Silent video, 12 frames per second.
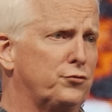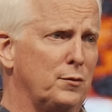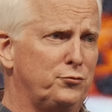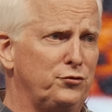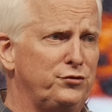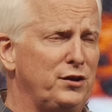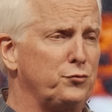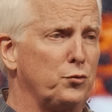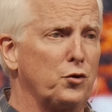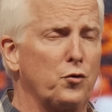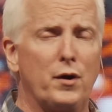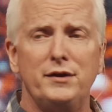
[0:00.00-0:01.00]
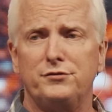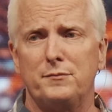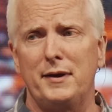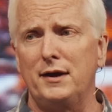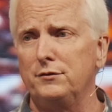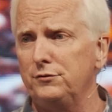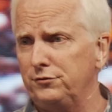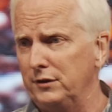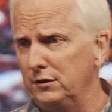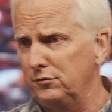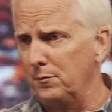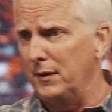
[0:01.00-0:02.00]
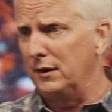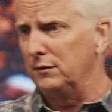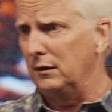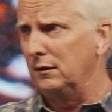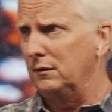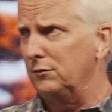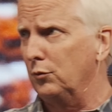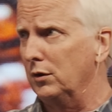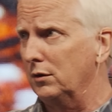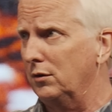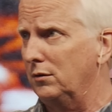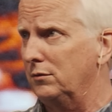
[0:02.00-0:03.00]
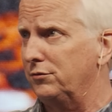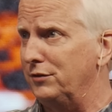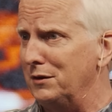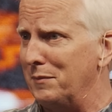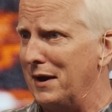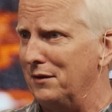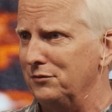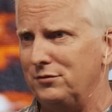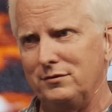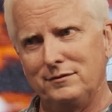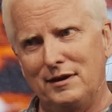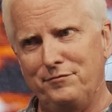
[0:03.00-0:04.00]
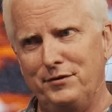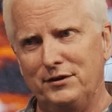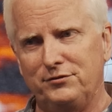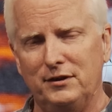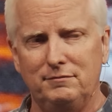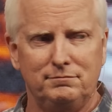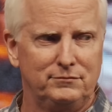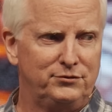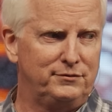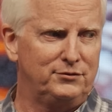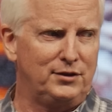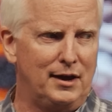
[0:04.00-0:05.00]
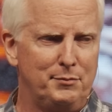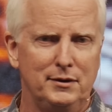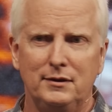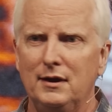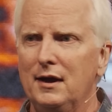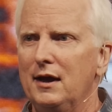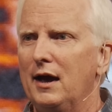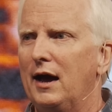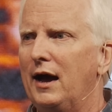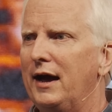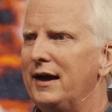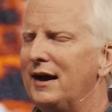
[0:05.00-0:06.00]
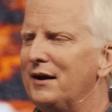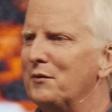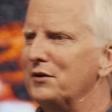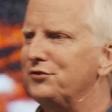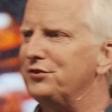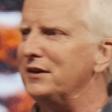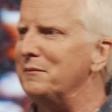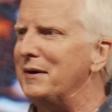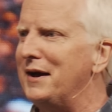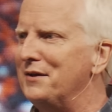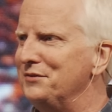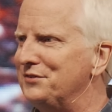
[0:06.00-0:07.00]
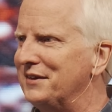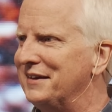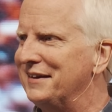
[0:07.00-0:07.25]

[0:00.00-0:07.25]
Scripture says where grace abounds, sins abound, uh, where sin abounds. I fixed it. Stop it. I, uh, where sin abounds.